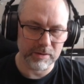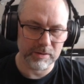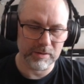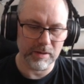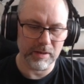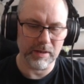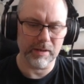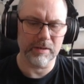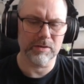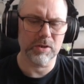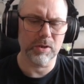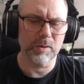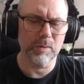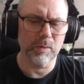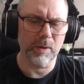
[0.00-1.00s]
uh,
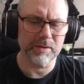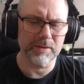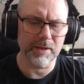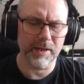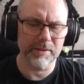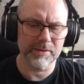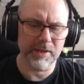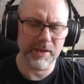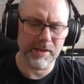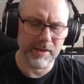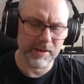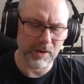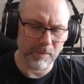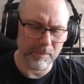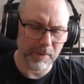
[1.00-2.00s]
two T N T
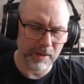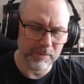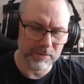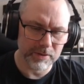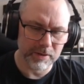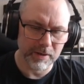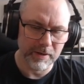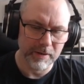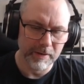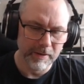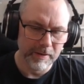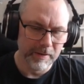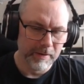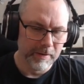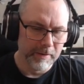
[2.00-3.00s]
combos.
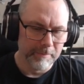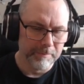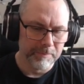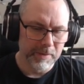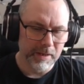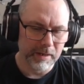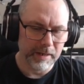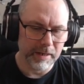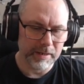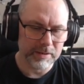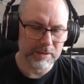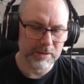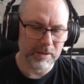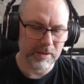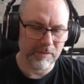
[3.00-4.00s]

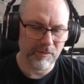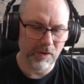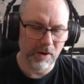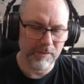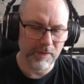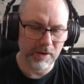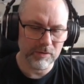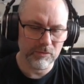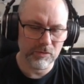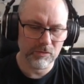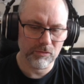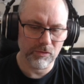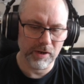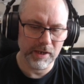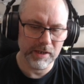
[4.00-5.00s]
Collect five hundred
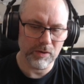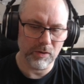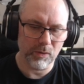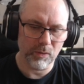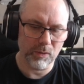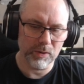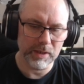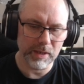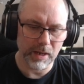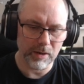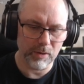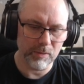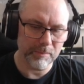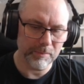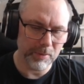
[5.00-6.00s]
green or
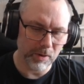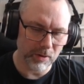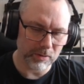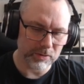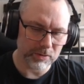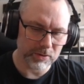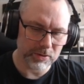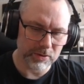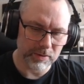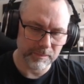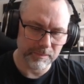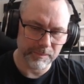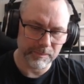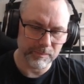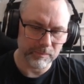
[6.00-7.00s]
yellow blocks.
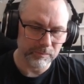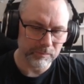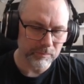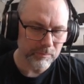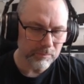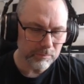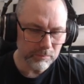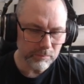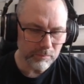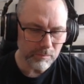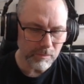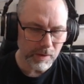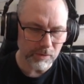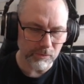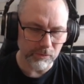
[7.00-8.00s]

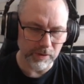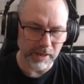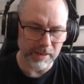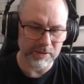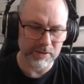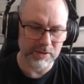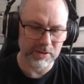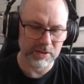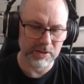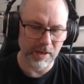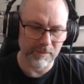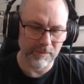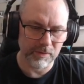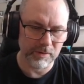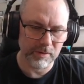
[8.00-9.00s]
Create
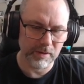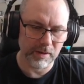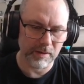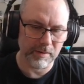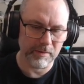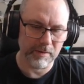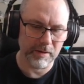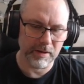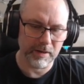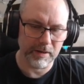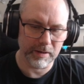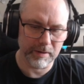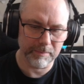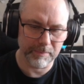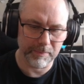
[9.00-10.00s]
seven
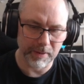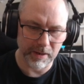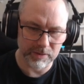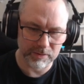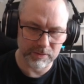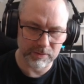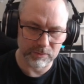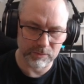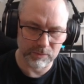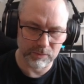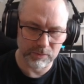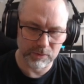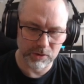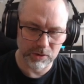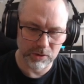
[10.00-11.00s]
uh,
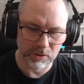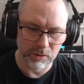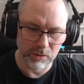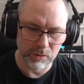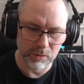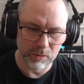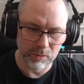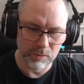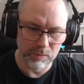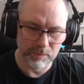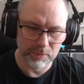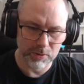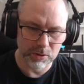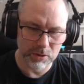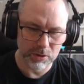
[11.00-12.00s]
puzzle
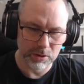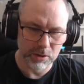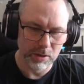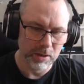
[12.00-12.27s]
cubes.